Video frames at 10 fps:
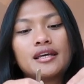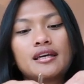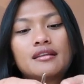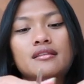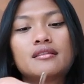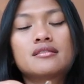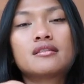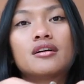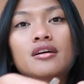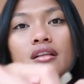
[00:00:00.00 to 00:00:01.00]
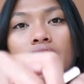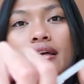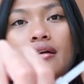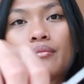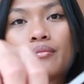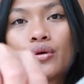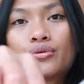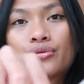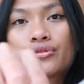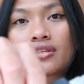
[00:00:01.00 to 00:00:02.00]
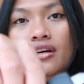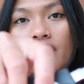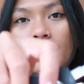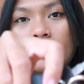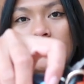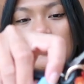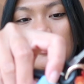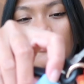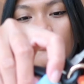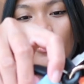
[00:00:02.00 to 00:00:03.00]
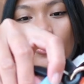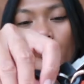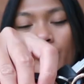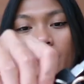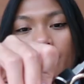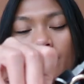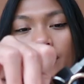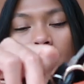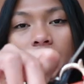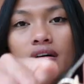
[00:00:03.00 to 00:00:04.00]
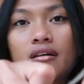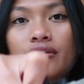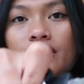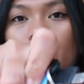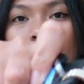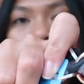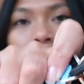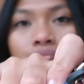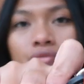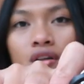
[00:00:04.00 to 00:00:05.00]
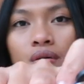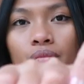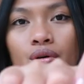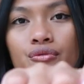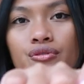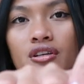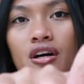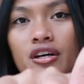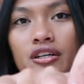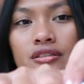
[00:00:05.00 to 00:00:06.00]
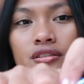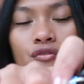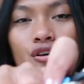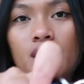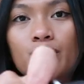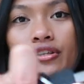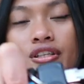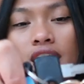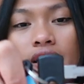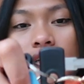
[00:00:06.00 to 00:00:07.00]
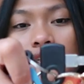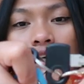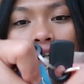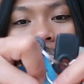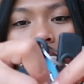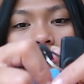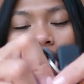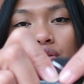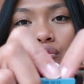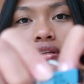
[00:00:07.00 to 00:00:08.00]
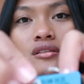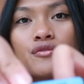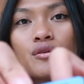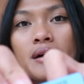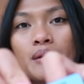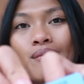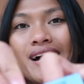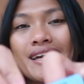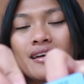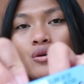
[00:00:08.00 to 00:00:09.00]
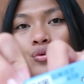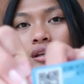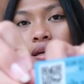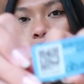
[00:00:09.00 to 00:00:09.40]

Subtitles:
And then these are like bonus cards for whenever, oh, this one, bonus cards for Albert Heijn. And this one is for my bike when I